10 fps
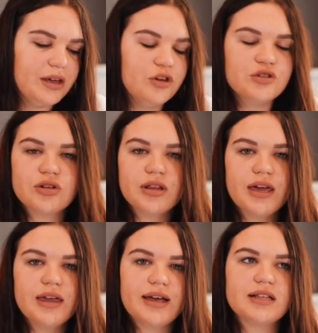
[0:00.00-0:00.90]

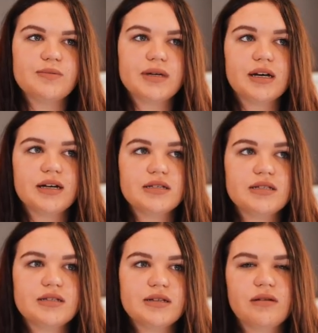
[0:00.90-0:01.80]
usually that's
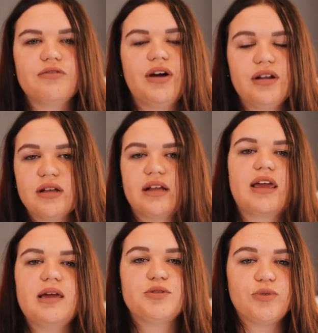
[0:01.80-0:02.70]
because Final
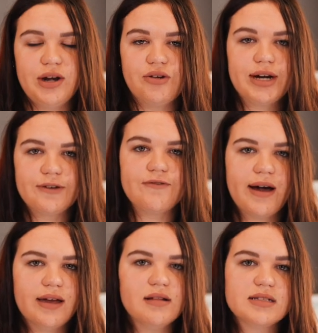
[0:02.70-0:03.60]
Cut keeps rendering
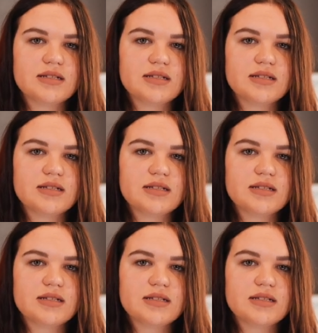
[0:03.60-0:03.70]
files.